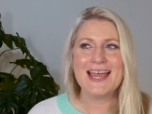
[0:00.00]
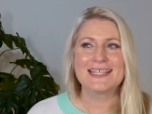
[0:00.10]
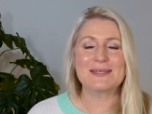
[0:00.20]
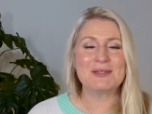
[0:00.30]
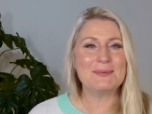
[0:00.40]

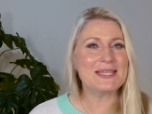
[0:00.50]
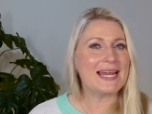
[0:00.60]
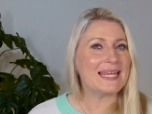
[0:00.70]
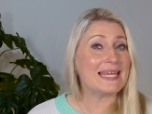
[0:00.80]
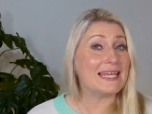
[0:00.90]
Sometimes
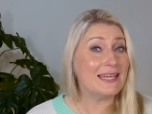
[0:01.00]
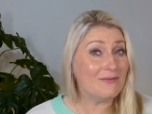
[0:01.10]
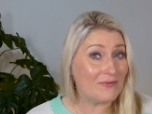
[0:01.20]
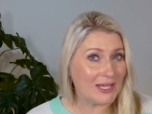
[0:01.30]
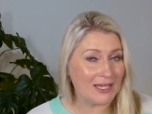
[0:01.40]
I
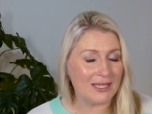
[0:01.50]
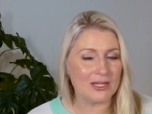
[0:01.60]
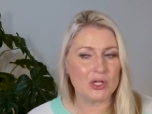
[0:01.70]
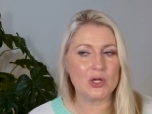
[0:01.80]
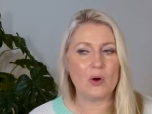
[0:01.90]

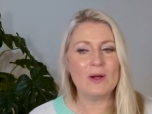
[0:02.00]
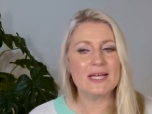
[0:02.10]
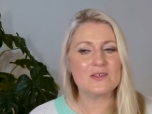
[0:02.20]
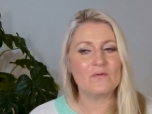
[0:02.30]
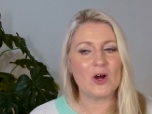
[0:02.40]
even go
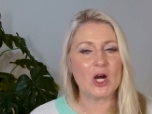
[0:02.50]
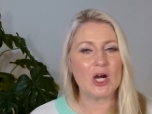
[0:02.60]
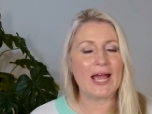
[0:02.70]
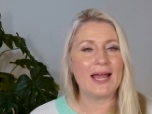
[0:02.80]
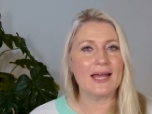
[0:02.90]
as
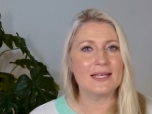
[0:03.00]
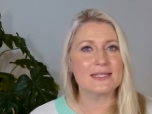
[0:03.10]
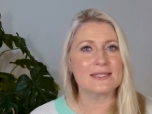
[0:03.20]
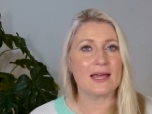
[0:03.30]
far as